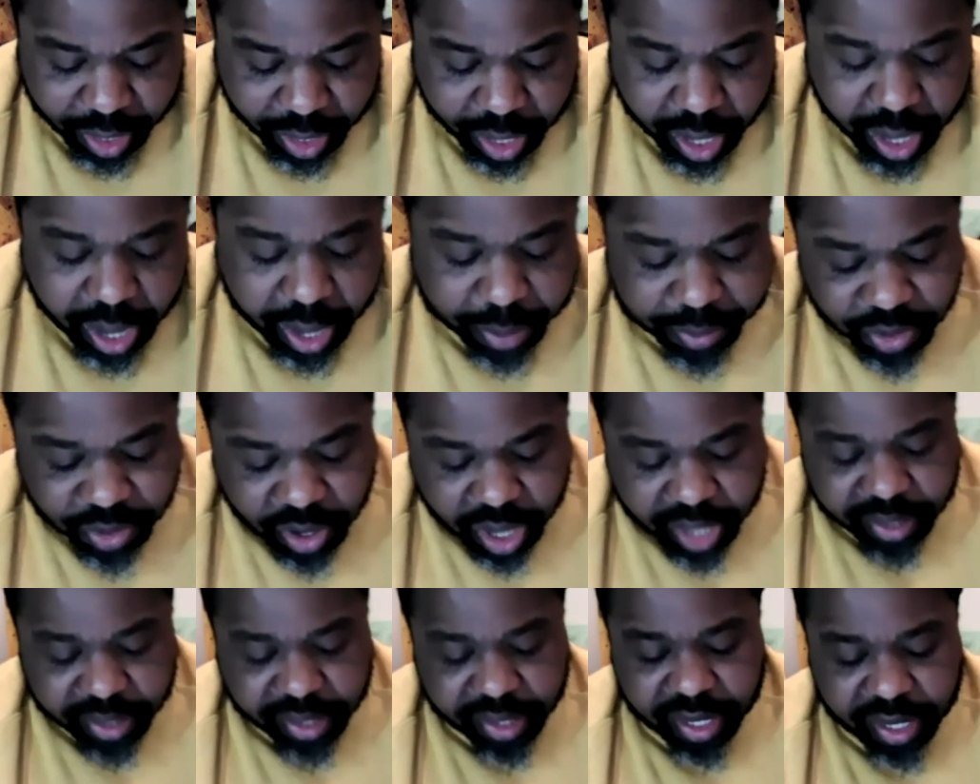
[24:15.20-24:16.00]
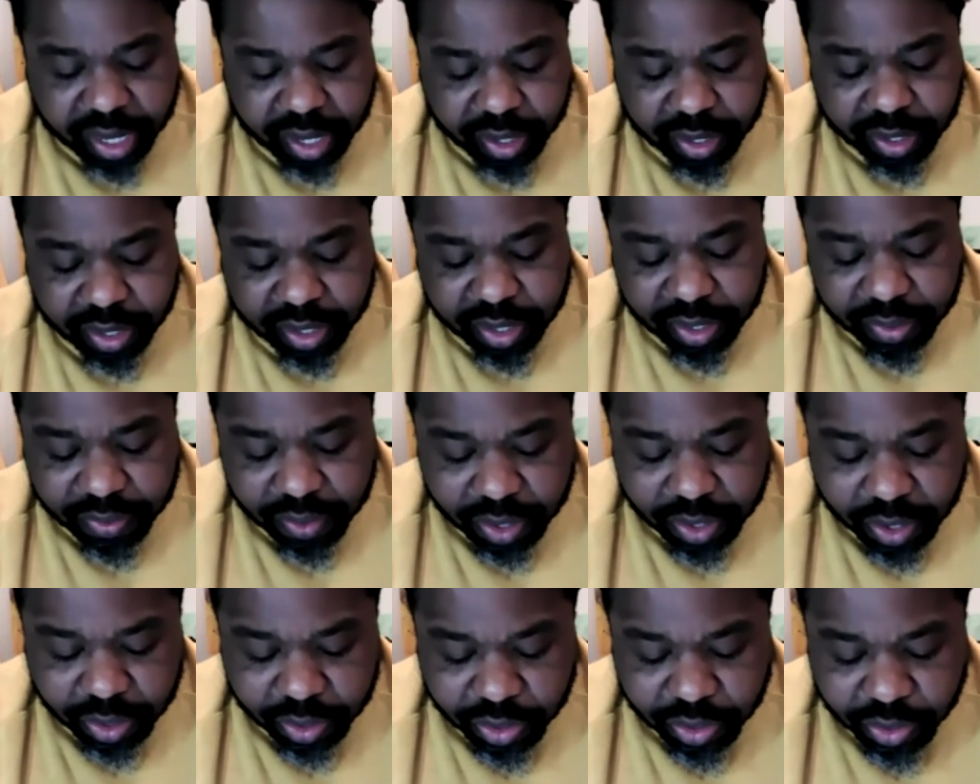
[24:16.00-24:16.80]
I'm trying to tell the
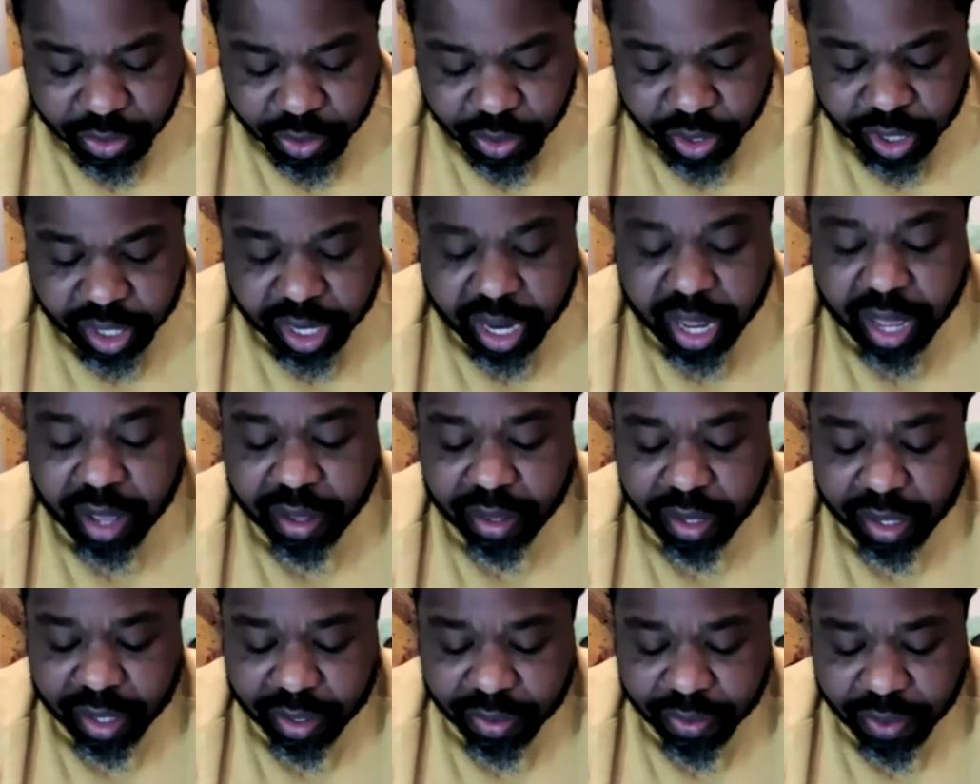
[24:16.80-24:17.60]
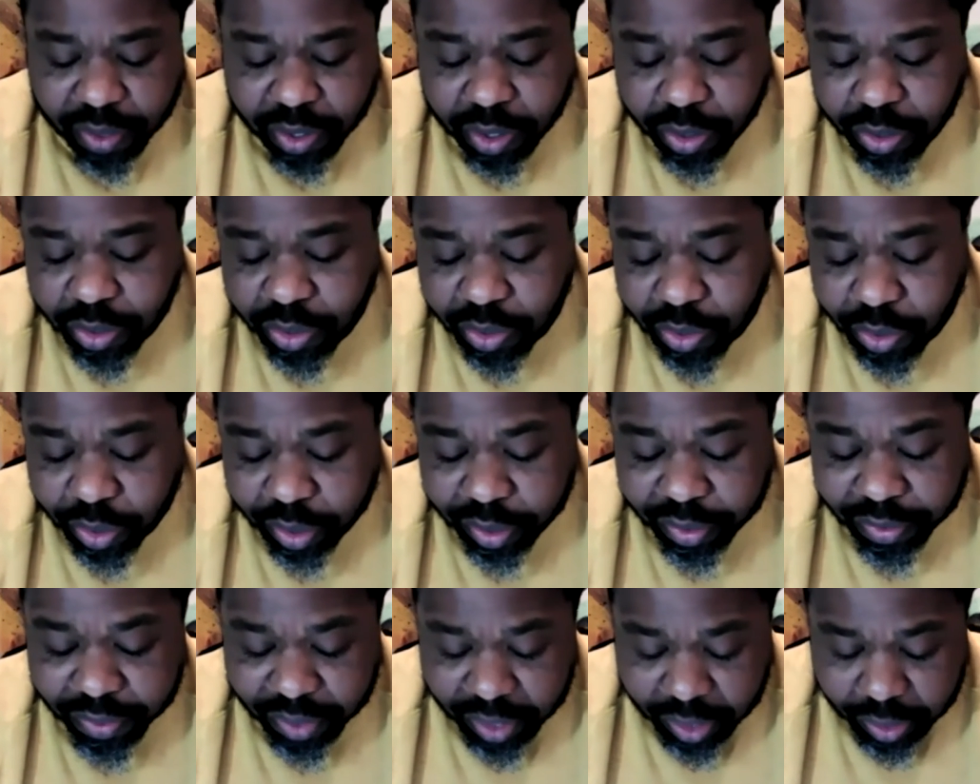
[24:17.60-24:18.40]
difficult story and how the difficult story
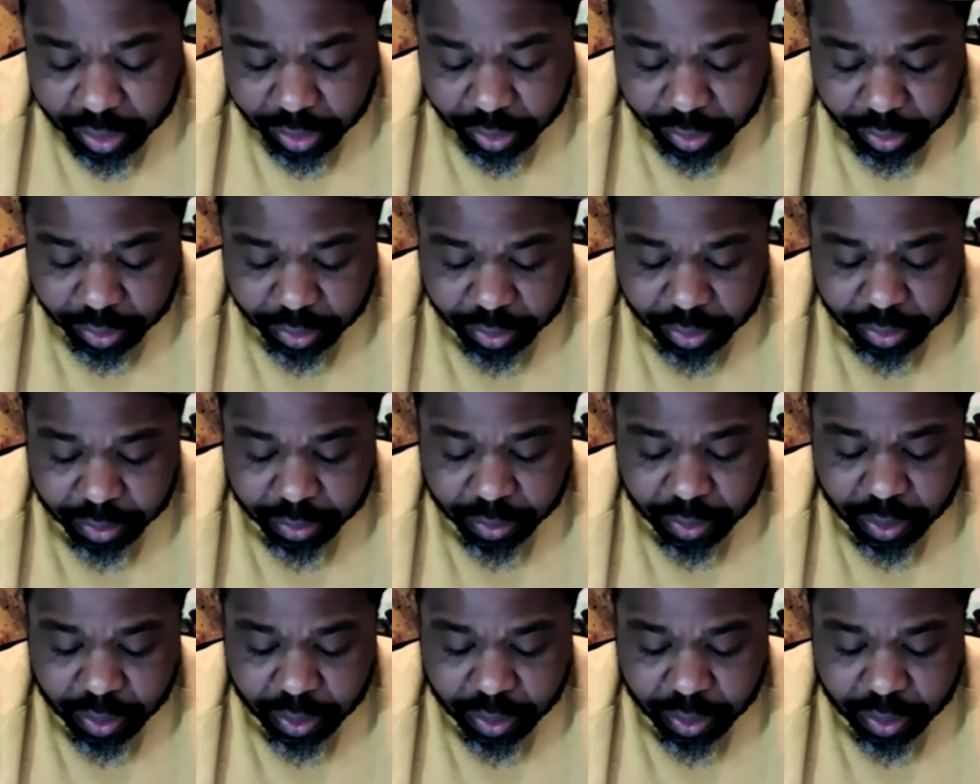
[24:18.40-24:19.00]
feels.